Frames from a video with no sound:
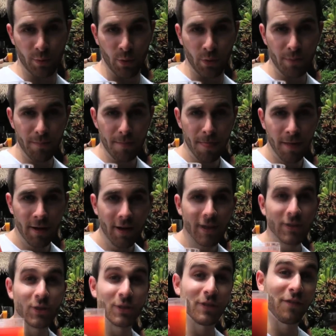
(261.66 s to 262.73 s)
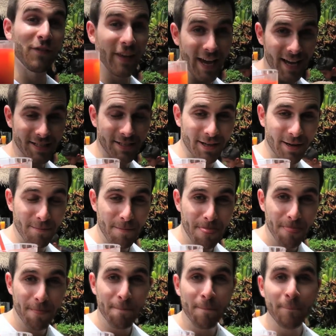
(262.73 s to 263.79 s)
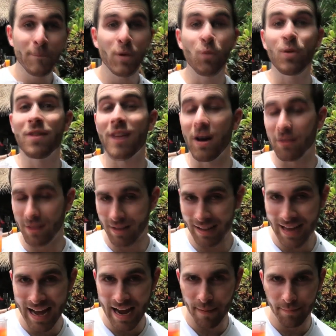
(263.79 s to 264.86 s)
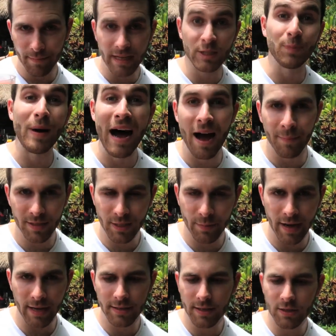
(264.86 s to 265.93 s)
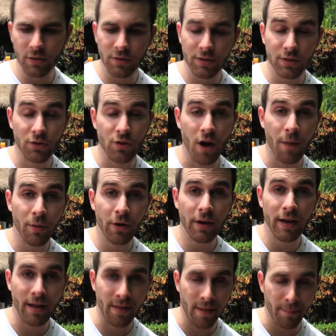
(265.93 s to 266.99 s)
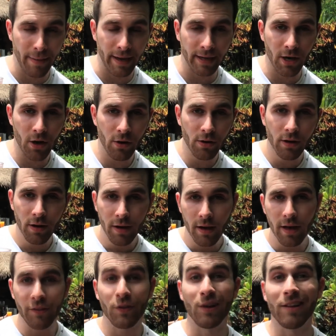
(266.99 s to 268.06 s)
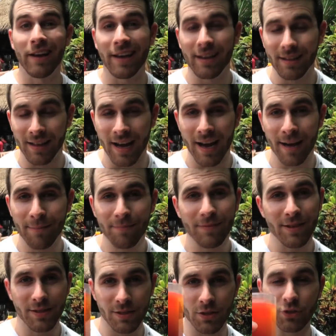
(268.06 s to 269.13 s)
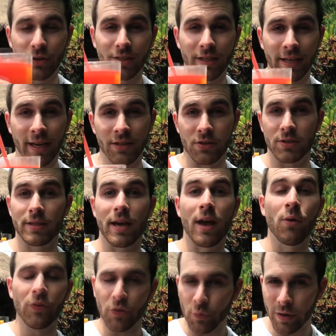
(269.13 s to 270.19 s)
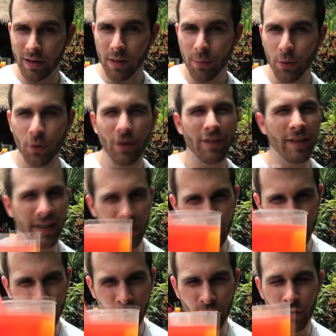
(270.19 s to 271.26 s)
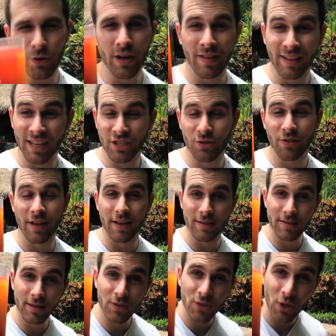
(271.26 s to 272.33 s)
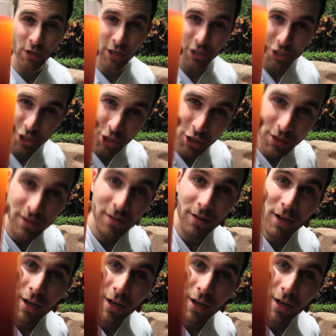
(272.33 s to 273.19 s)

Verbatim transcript: Pooh. So it's a fiesta without the lime. It's bomb, it's amazing. So this is strawberry and then mango. If you don't like lime, this is the drink to get. Just say, I want the Winnie the Pooh and then you know what to do and they get you this. so good, cheers.